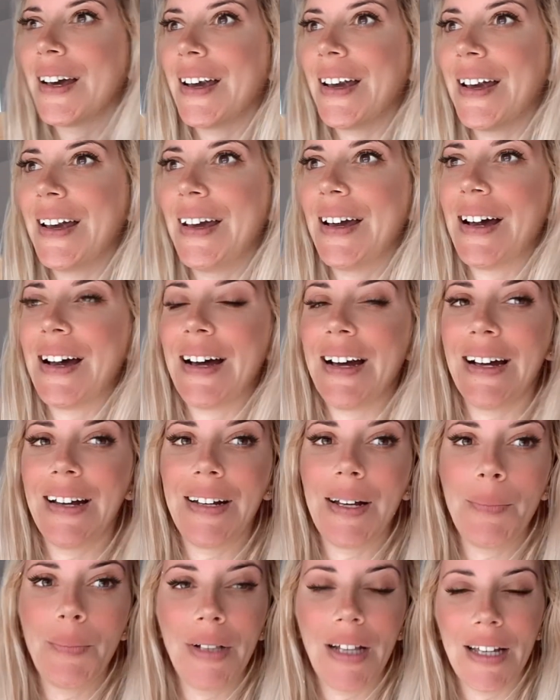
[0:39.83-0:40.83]
and
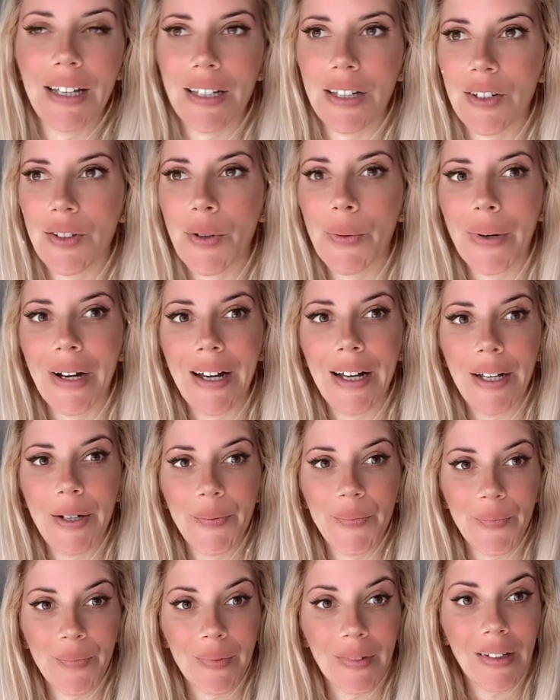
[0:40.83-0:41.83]
I'm like, you know what,
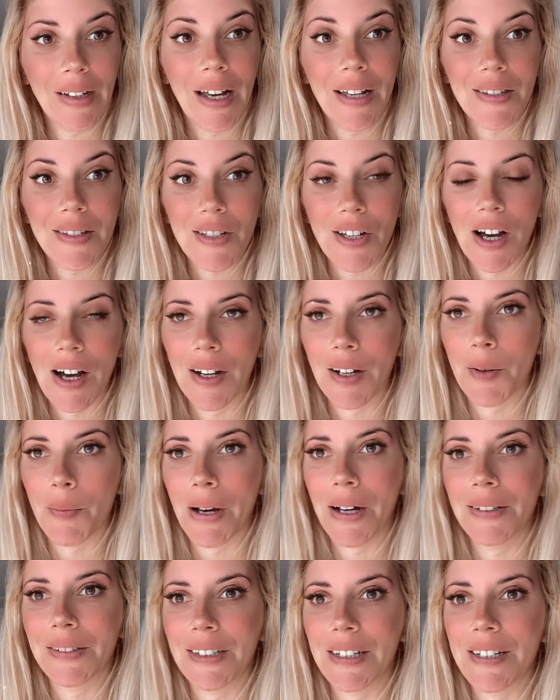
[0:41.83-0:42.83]
let's talk
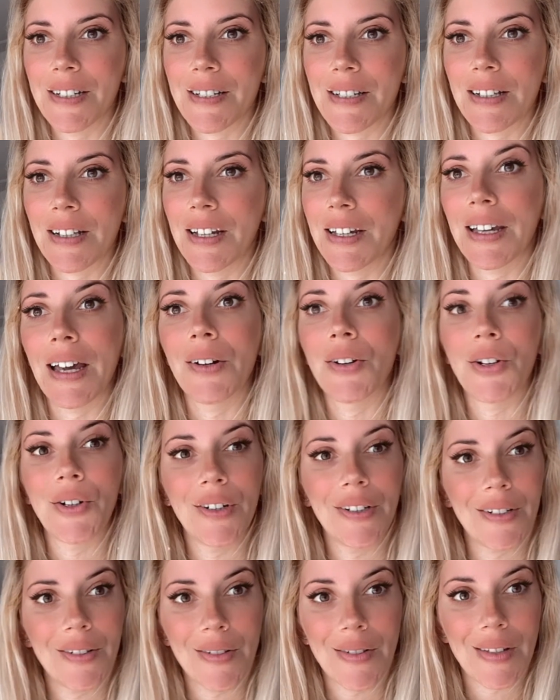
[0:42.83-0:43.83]
about this. Like, I don't know,
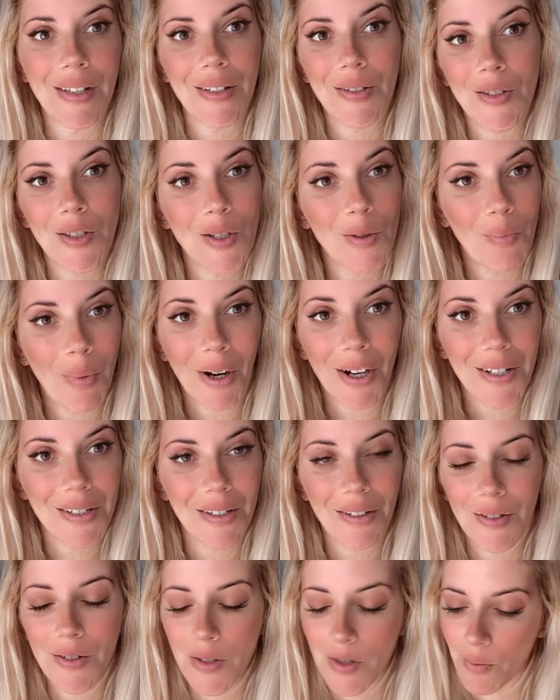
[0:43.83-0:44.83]
it sparked
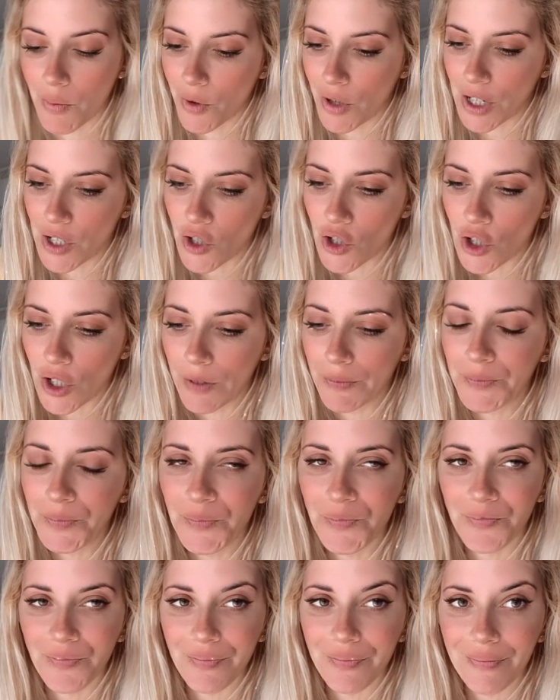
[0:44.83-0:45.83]
an inspiration.
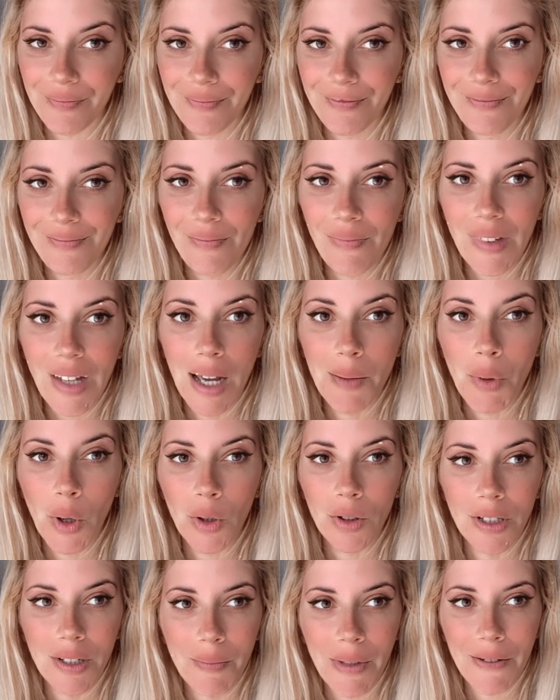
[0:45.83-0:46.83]
I'm
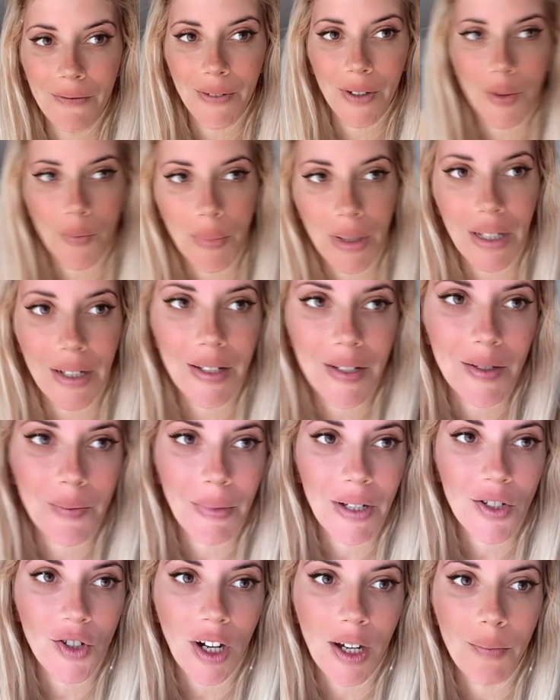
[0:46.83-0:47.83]
holding my phone because
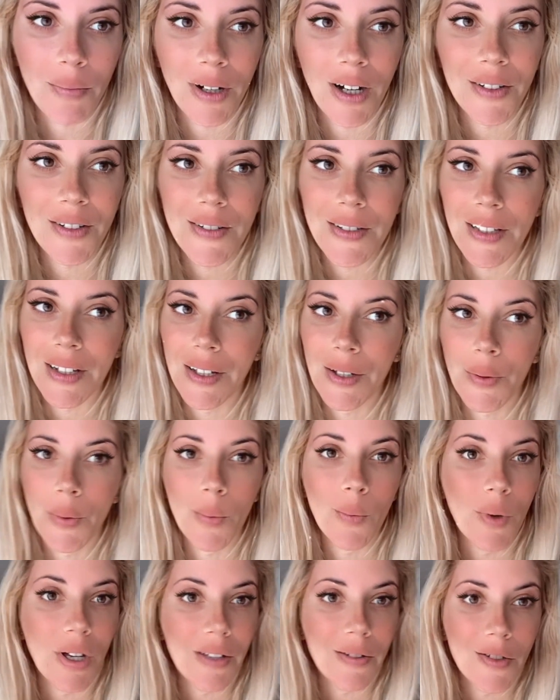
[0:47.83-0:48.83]
my tripod is like
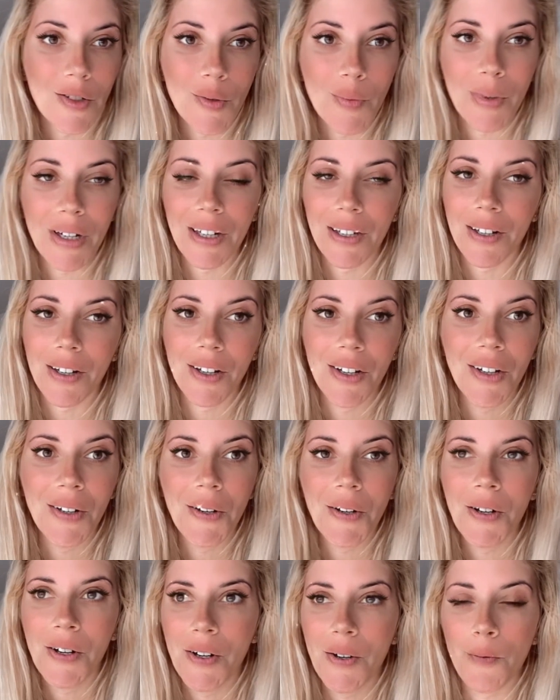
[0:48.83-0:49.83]
way too big
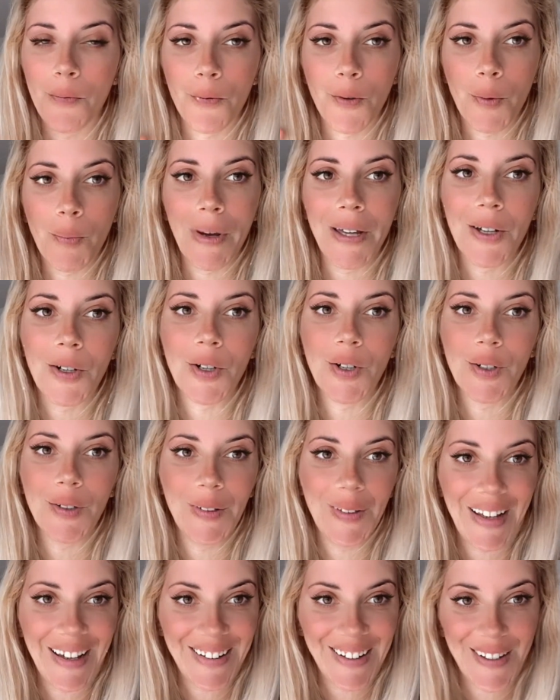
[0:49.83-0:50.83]
for my current
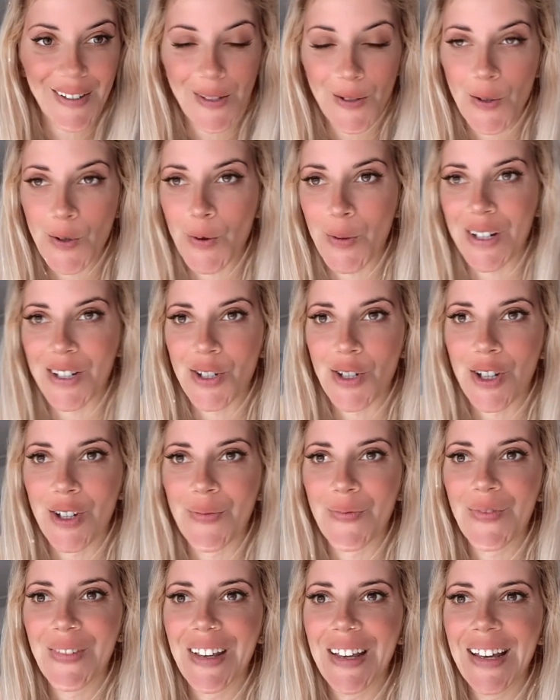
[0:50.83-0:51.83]
lighting
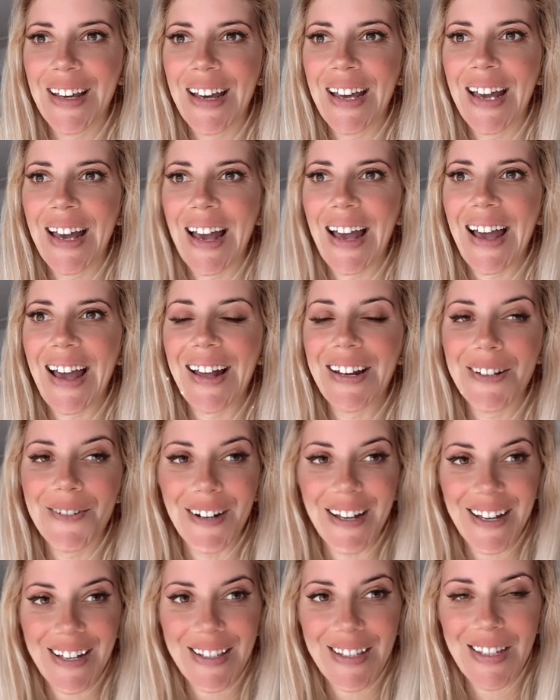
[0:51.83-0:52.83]
situation.
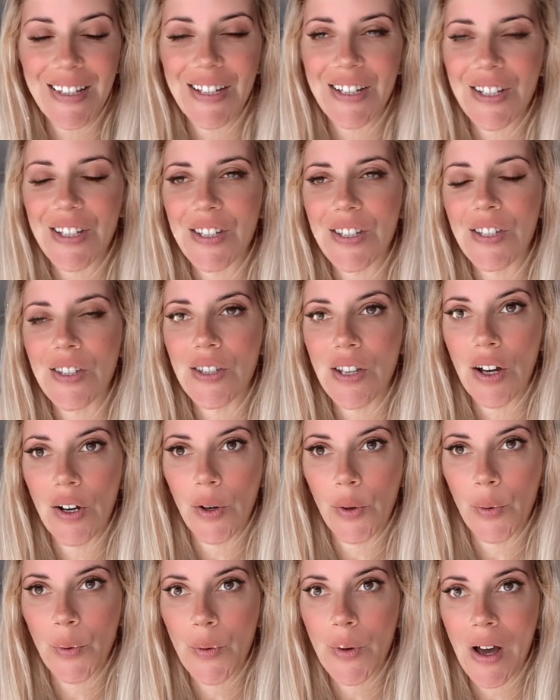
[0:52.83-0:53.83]
Anyways,
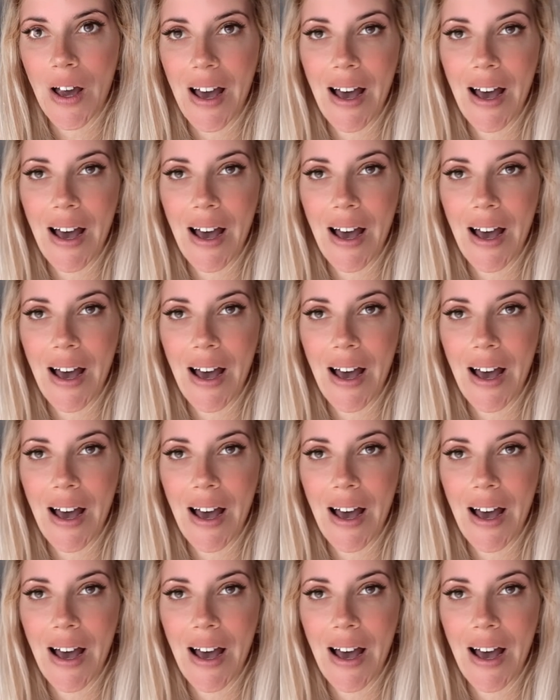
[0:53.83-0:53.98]
so